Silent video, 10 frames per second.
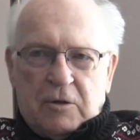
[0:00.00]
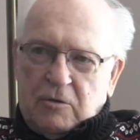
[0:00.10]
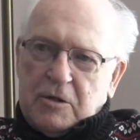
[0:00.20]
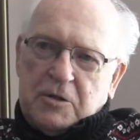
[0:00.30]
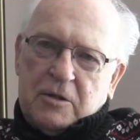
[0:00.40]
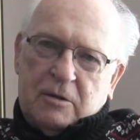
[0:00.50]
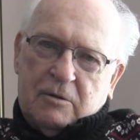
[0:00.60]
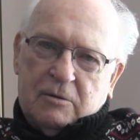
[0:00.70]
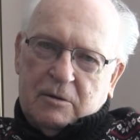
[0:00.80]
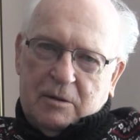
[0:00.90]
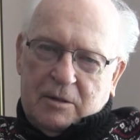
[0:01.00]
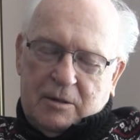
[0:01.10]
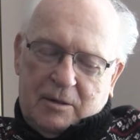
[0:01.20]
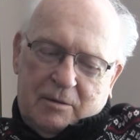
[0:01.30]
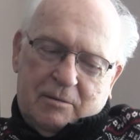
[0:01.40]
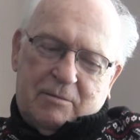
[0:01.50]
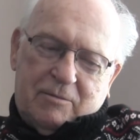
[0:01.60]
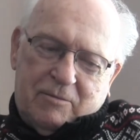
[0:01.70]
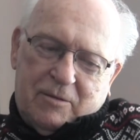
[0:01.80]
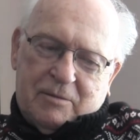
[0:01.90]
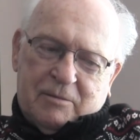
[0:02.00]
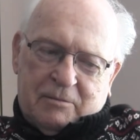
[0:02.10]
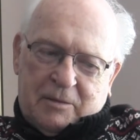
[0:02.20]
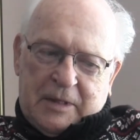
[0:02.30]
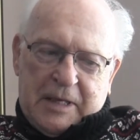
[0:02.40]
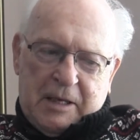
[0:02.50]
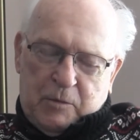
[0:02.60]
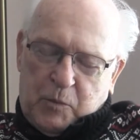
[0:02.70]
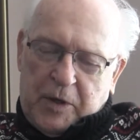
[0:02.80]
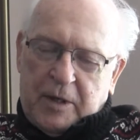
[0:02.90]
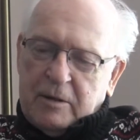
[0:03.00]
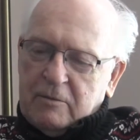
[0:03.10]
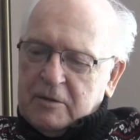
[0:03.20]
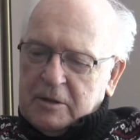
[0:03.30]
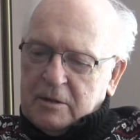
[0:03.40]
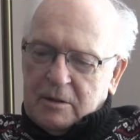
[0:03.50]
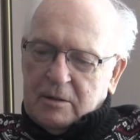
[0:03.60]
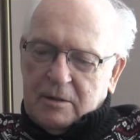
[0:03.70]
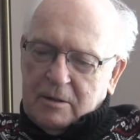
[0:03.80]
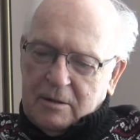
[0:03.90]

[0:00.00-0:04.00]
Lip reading: The country school, and that pen was the